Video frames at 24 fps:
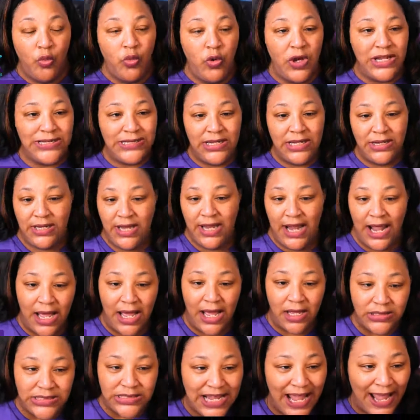What's the
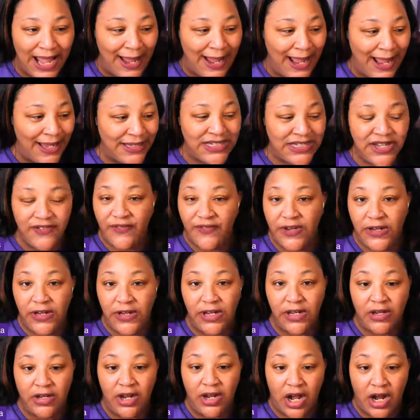downtime activity
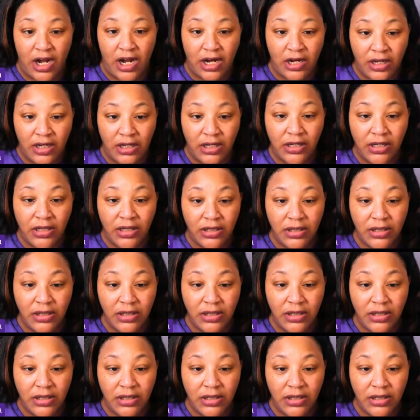in the dark?